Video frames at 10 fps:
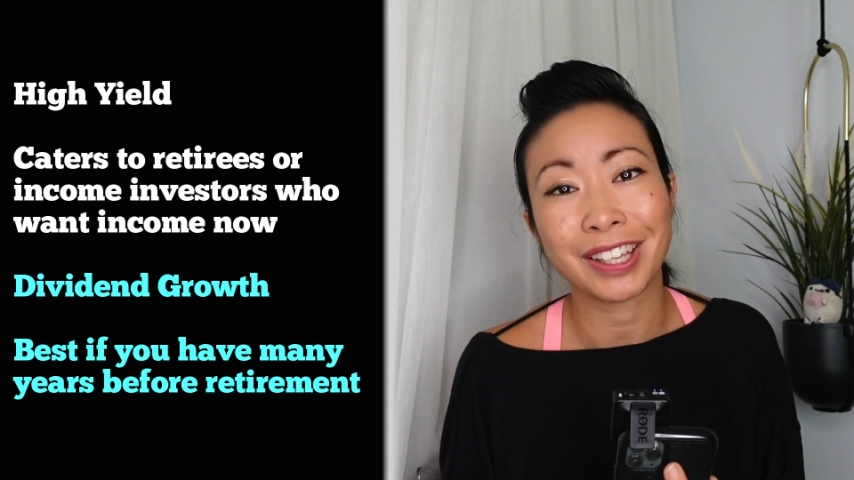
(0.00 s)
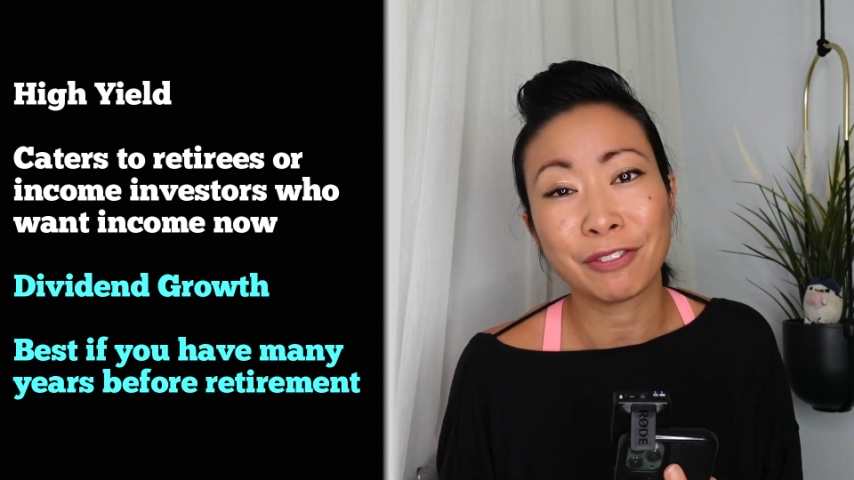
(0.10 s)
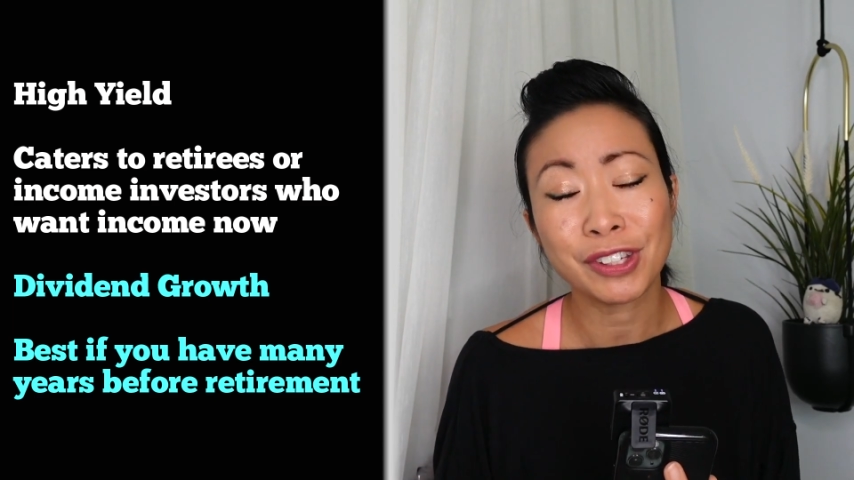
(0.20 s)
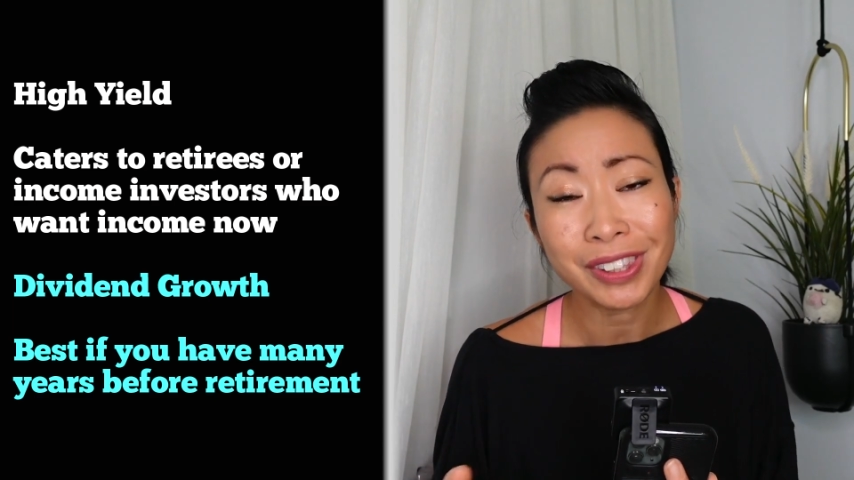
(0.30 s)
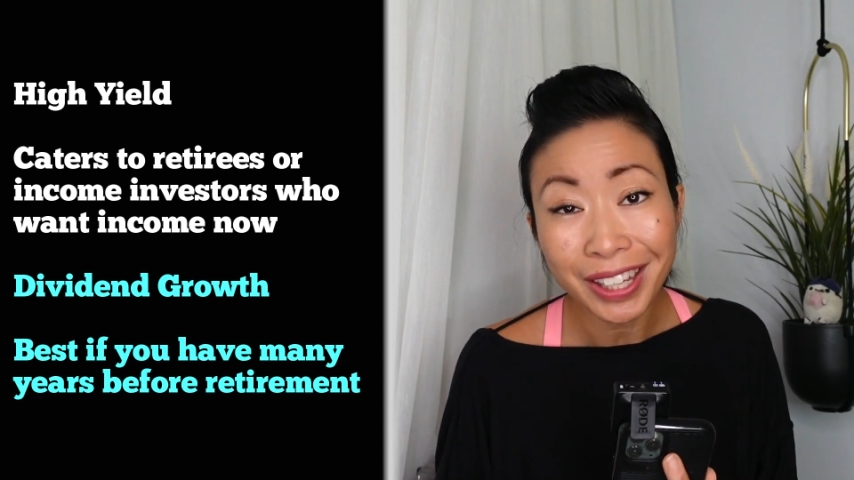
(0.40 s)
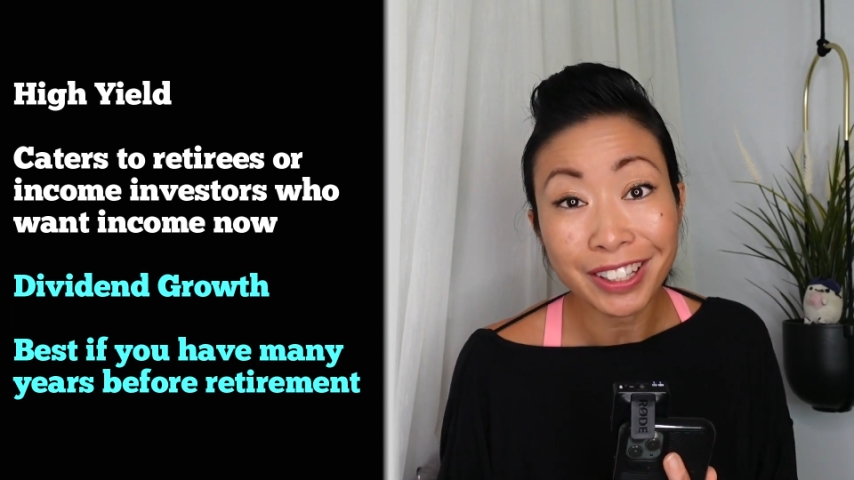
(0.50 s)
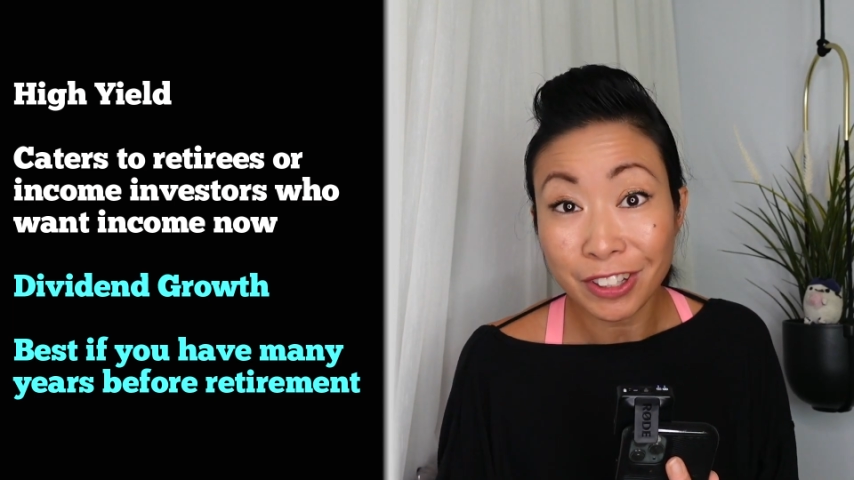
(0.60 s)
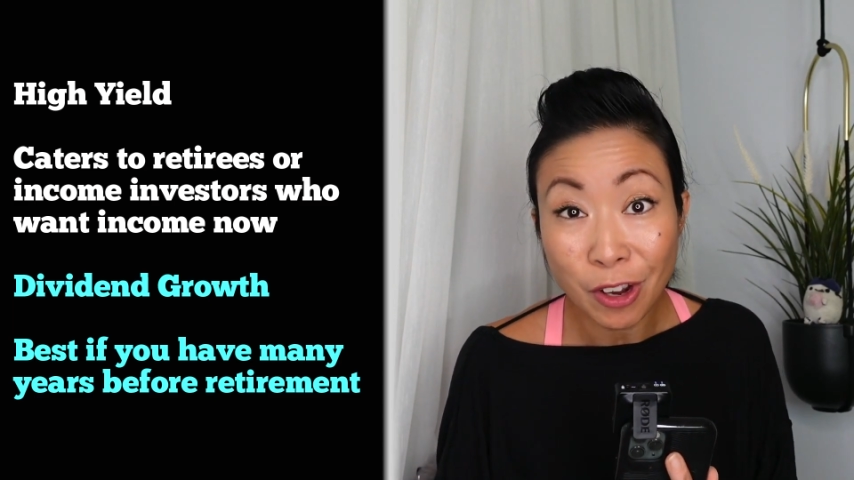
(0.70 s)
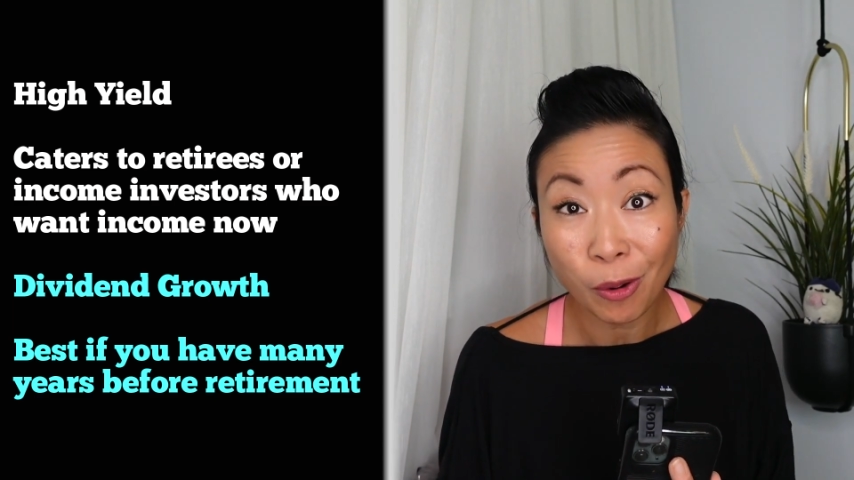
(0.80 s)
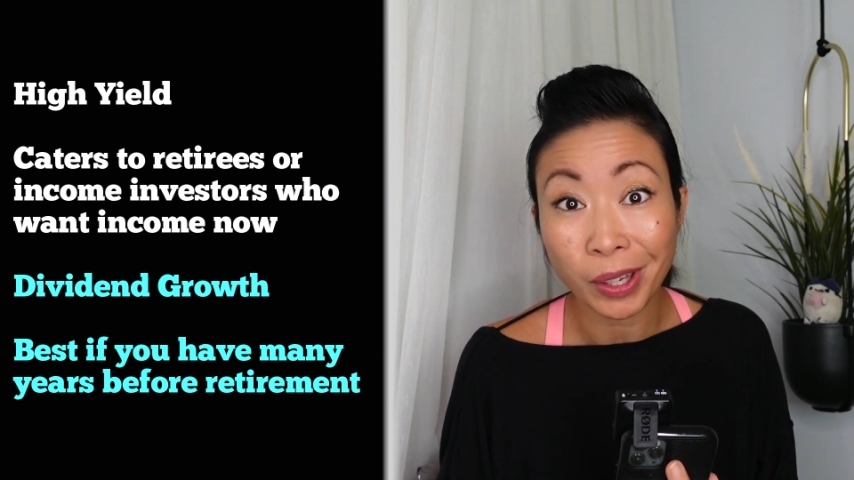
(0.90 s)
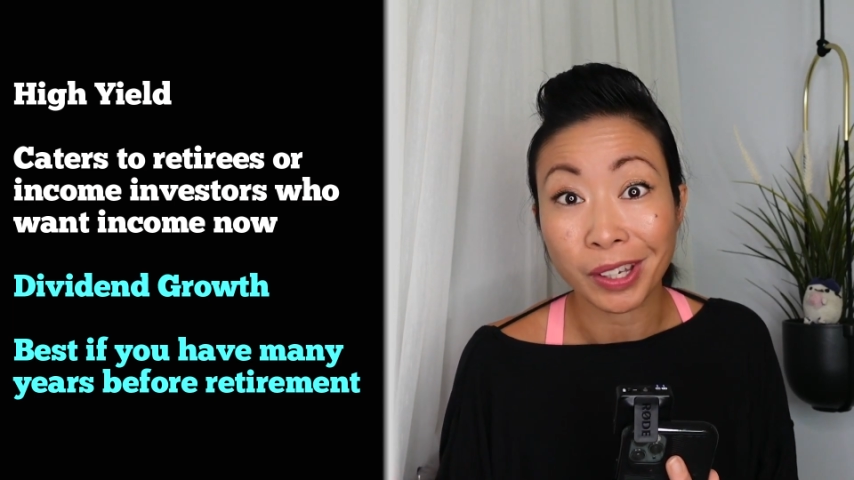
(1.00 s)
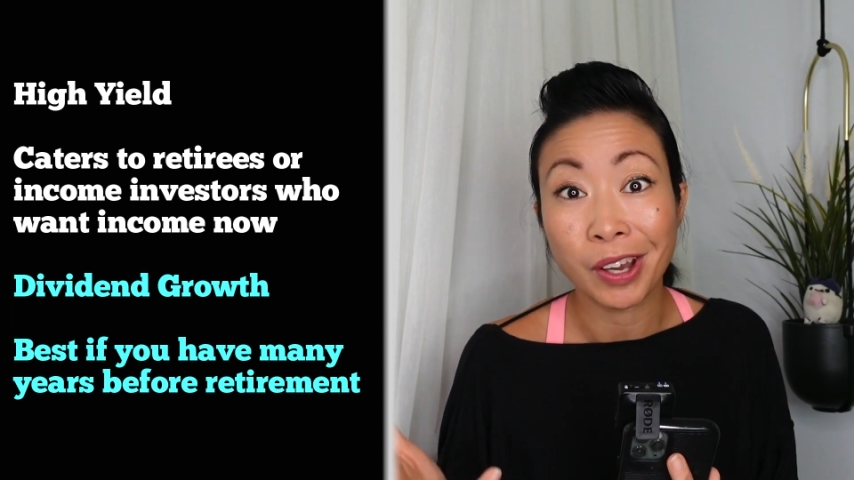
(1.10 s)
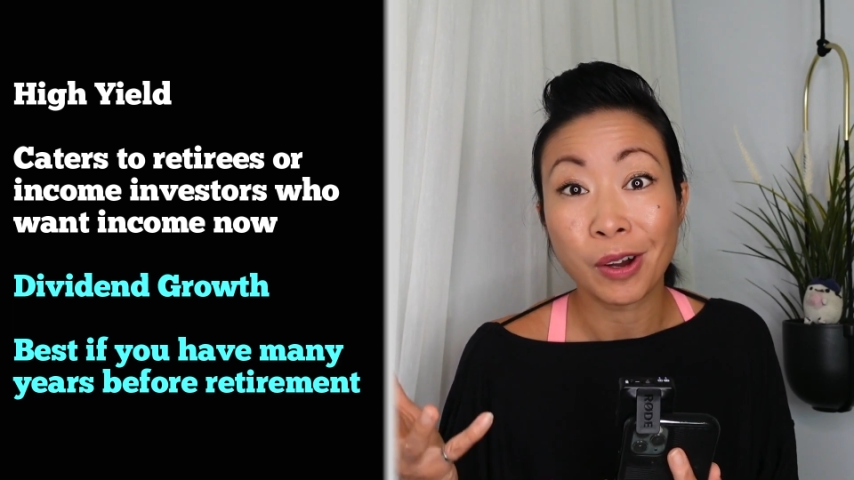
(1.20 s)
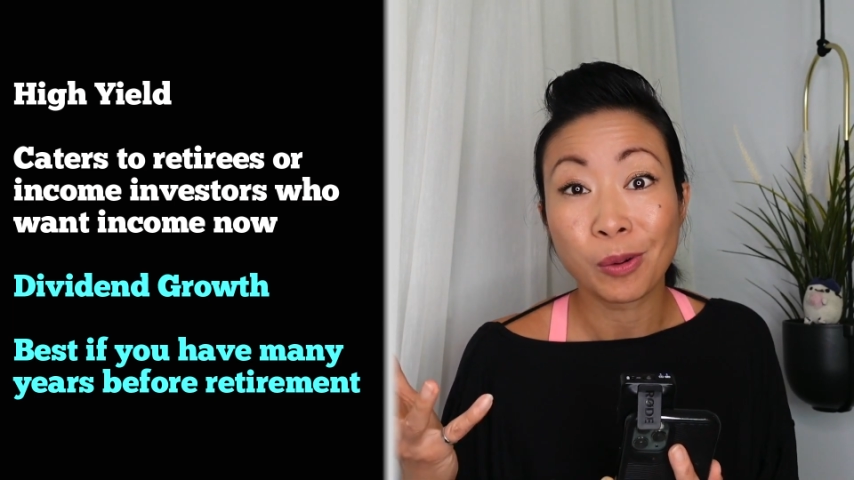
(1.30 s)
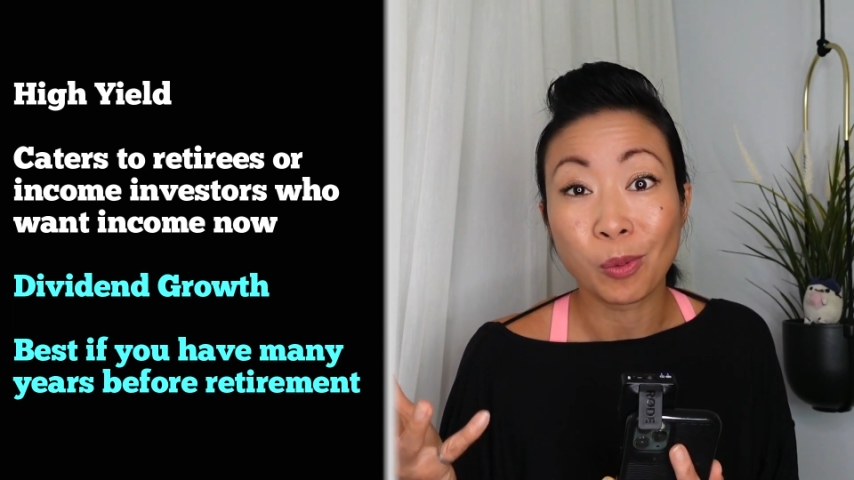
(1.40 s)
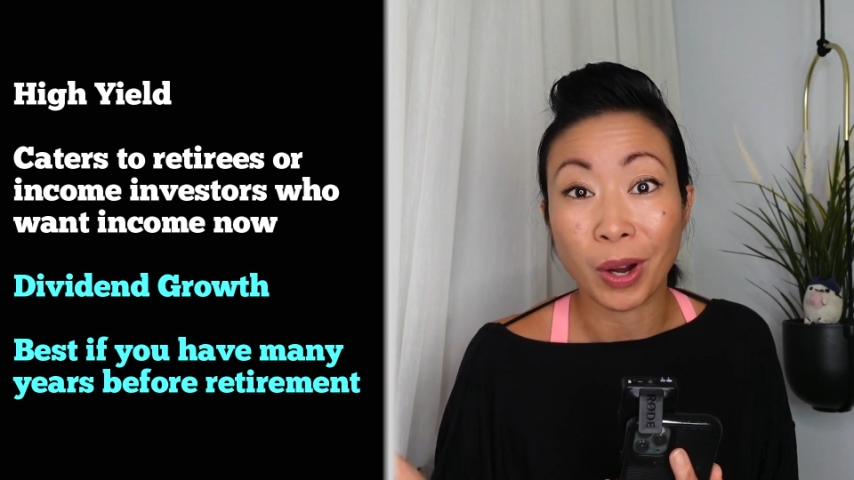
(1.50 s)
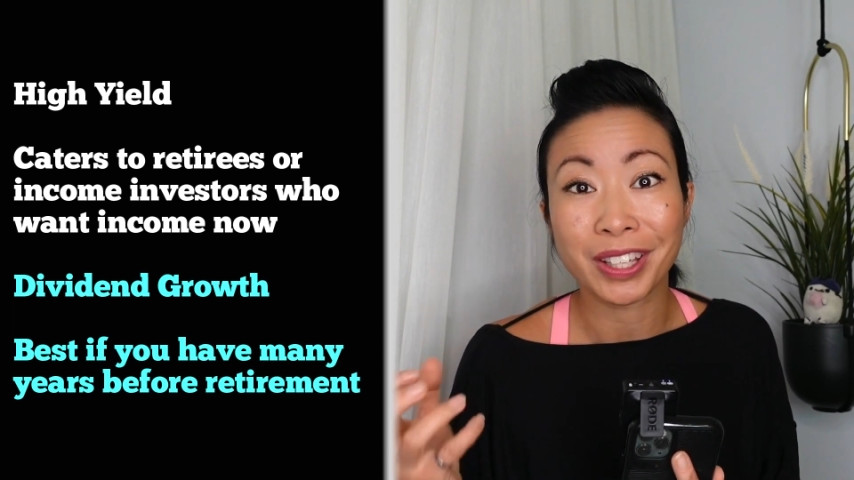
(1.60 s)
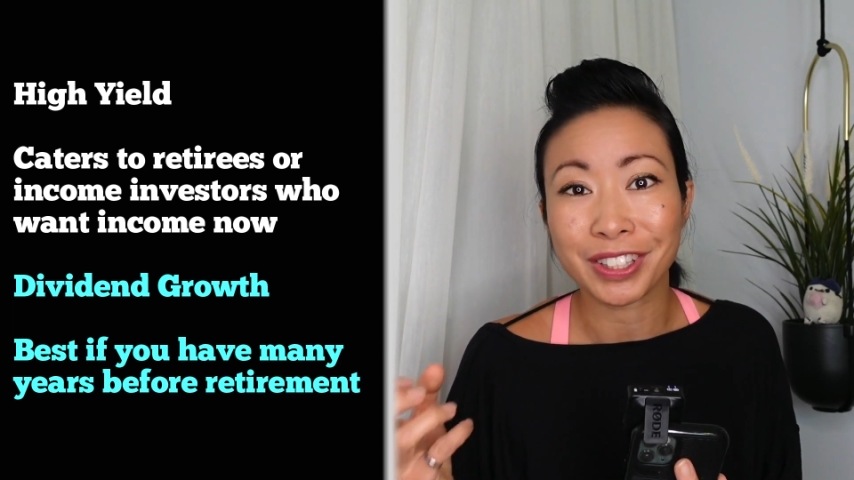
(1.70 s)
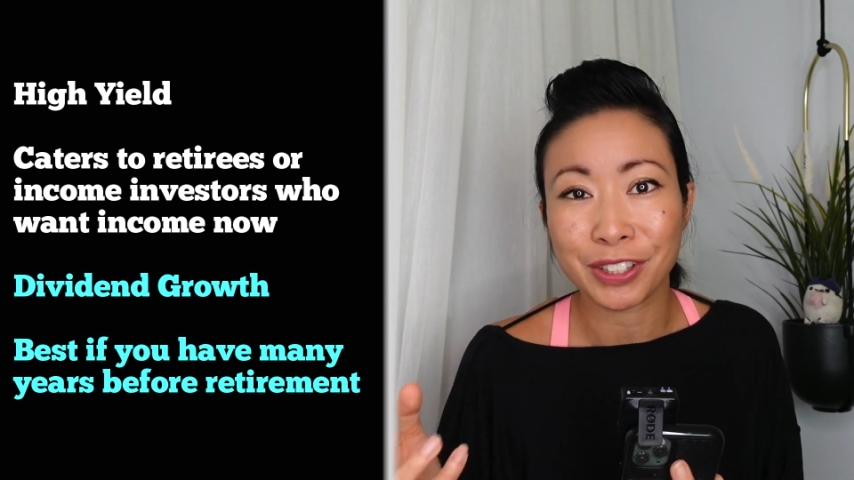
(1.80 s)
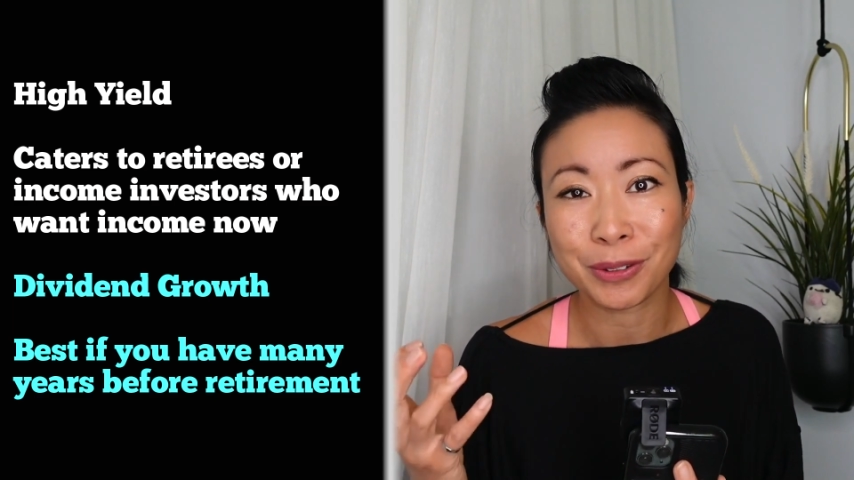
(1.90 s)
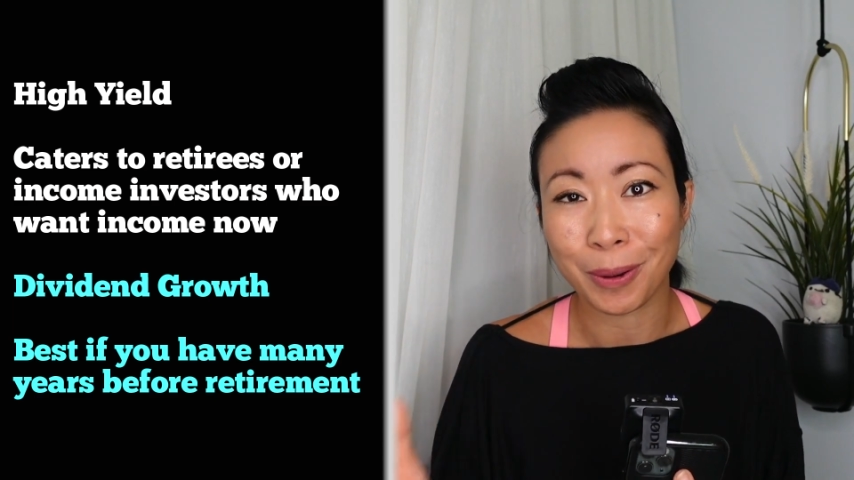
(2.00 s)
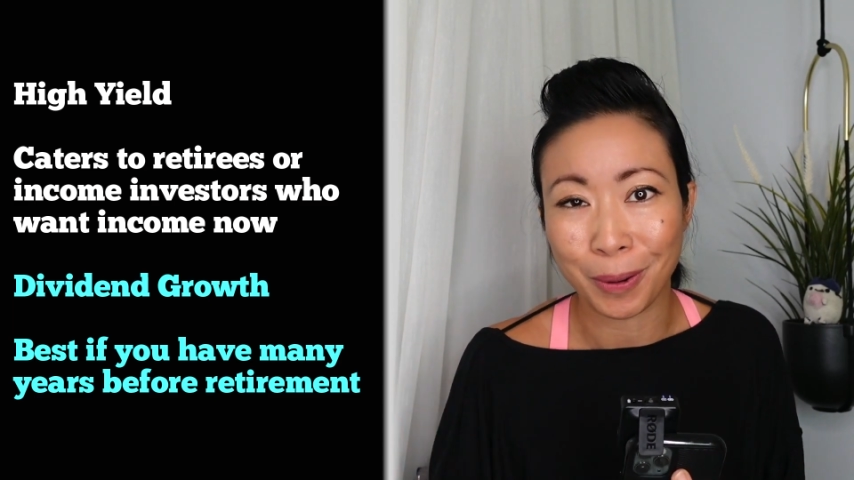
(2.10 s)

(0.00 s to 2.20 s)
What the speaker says: if you like knowing what you